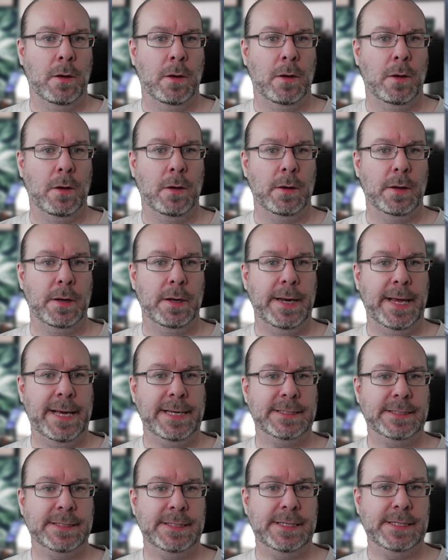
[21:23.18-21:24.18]

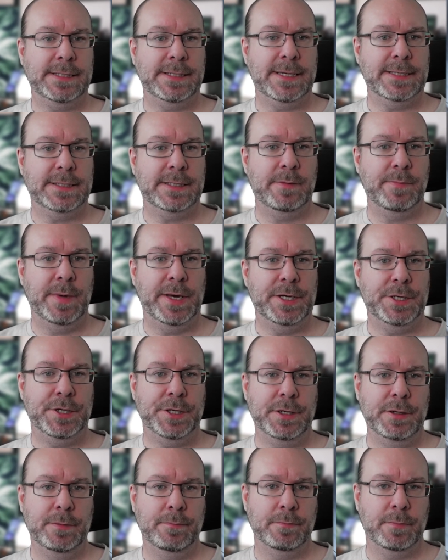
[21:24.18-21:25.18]
Next is
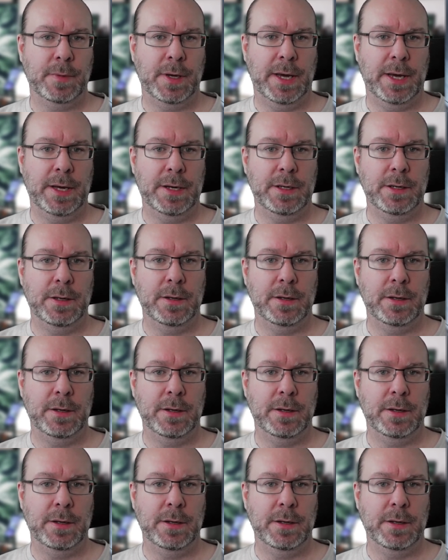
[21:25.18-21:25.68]
estimation, and